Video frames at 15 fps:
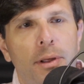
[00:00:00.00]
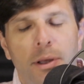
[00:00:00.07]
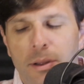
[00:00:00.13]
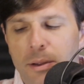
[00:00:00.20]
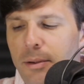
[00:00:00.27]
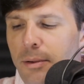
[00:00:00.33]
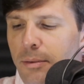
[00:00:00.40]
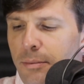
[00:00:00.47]
Yeah.
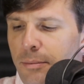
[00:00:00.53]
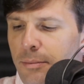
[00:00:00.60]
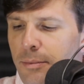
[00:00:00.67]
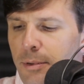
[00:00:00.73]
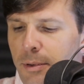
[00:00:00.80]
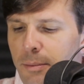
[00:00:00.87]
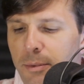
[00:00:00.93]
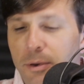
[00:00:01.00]

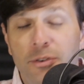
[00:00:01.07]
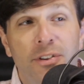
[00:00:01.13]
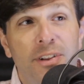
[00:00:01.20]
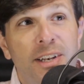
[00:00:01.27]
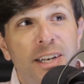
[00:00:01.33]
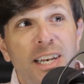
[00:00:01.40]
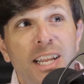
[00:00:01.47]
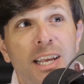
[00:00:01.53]
There's
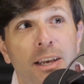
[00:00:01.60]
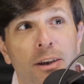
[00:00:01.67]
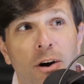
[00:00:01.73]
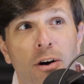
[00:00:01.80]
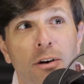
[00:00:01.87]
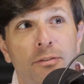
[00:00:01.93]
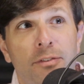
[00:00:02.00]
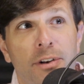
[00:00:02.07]
a neat
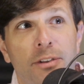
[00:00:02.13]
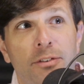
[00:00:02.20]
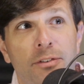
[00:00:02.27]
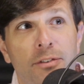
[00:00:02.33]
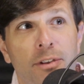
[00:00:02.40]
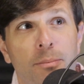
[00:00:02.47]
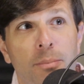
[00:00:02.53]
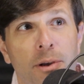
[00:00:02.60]
coffin. Did
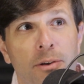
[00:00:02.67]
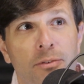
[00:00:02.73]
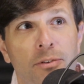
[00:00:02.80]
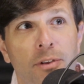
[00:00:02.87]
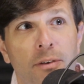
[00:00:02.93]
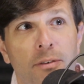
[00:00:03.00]
you see pictures